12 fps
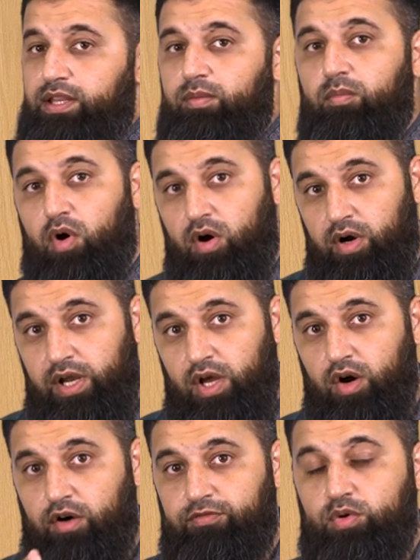the mod
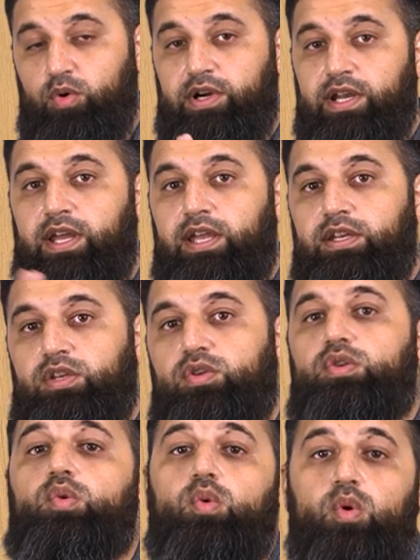of
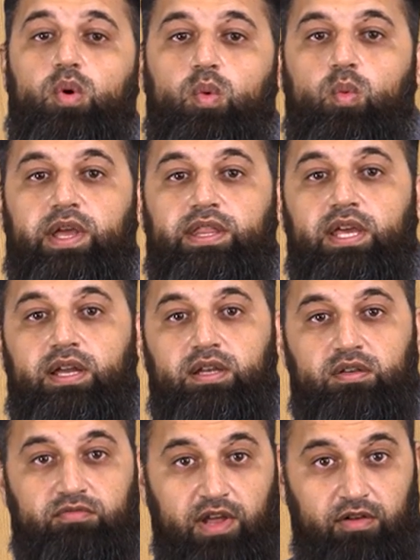292 with
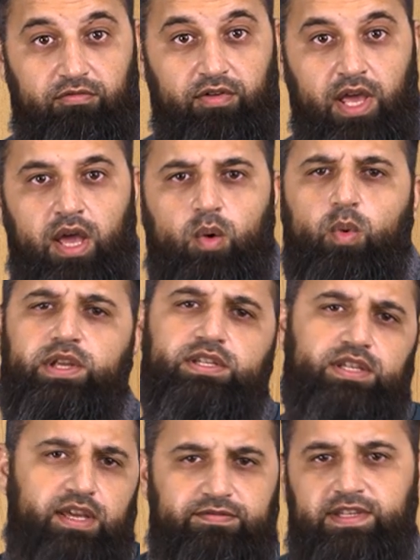12,
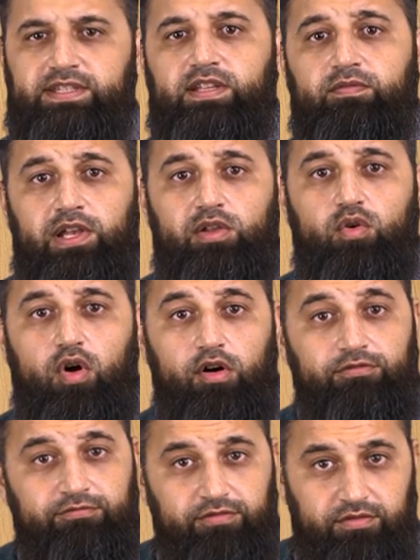which gives us the value
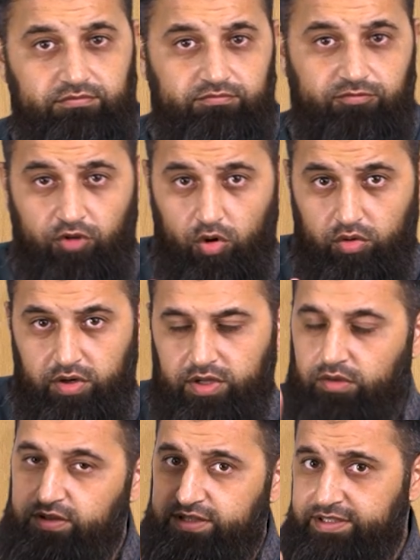of 4.
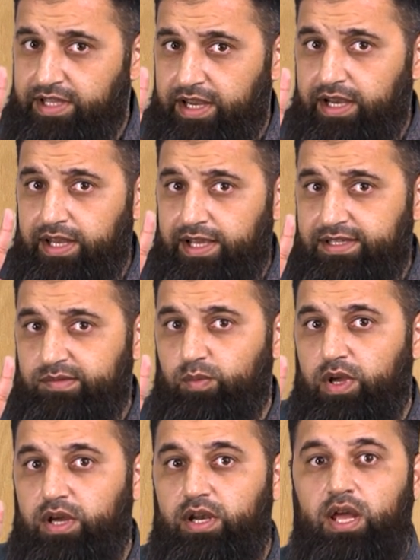Now, this is the index
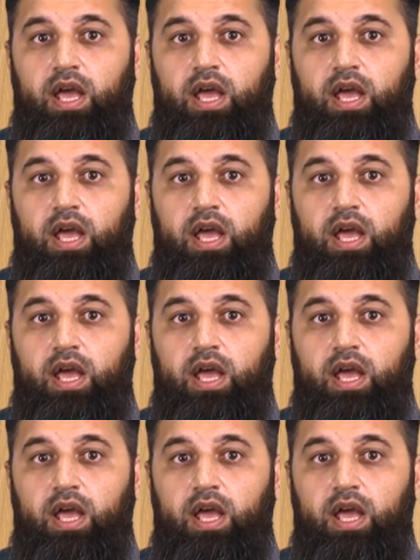where